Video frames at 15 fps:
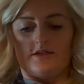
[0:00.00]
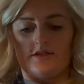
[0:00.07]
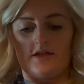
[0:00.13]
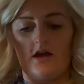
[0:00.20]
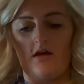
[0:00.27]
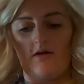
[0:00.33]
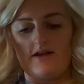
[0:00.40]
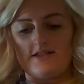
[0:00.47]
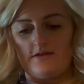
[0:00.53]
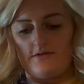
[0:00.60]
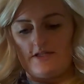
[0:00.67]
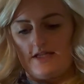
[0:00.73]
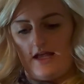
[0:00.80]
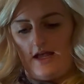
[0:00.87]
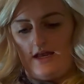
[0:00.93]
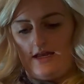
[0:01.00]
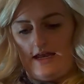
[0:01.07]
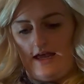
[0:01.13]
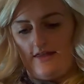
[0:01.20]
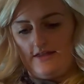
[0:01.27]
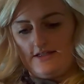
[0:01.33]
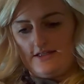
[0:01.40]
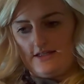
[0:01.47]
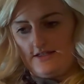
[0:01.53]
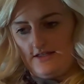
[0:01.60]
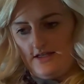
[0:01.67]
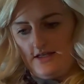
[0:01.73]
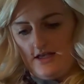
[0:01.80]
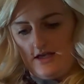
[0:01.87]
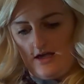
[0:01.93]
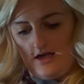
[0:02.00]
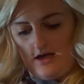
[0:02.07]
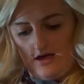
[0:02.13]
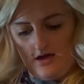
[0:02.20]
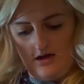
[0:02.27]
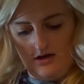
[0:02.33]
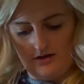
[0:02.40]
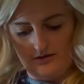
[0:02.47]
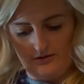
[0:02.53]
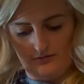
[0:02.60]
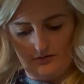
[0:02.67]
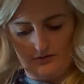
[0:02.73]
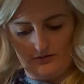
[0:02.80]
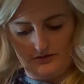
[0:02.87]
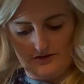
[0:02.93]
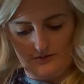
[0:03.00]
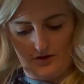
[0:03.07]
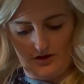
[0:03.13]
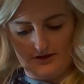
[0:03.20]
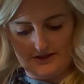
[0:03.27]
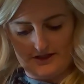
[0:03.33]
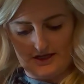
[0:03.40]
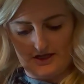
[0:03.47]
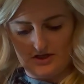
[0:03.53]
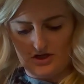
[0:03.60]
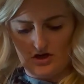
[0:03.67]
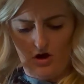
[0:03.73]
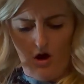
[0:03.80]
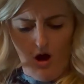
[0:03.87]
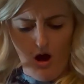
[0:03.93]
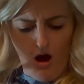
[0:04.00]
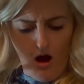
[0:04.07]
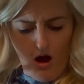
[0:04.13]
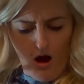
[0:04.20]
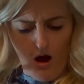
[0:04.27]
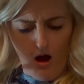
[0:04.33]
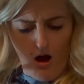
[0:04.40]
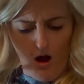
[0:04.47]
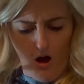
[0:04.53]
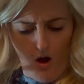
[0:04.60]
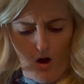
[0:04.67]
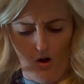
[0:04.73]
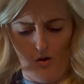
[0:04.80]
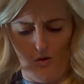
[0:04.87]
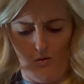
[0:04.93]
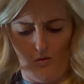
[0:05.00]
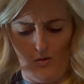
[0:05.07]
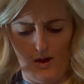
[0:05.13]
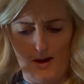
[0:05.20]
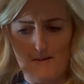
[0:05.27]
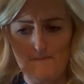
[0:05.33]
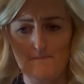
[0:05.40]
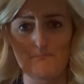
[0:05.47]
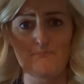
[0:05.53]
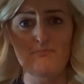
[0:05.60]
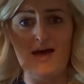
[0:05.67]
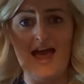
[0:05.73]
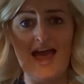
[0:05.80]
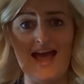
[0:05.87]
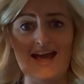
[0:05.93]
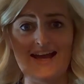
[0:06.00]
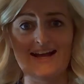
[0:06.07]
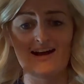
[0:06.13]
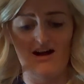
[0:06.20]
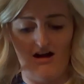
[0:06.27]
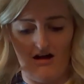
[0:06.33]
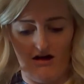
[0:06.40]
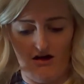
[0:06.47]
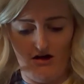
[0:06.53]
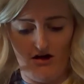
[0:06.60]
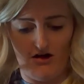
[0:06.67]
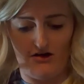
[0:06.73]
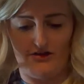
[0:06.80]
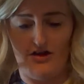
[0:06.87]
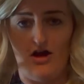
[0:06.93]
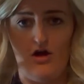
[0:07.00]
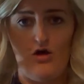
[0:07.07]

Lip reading: So as I was saying, yeah, this is the world's smallest kitchen. Oh, bang on!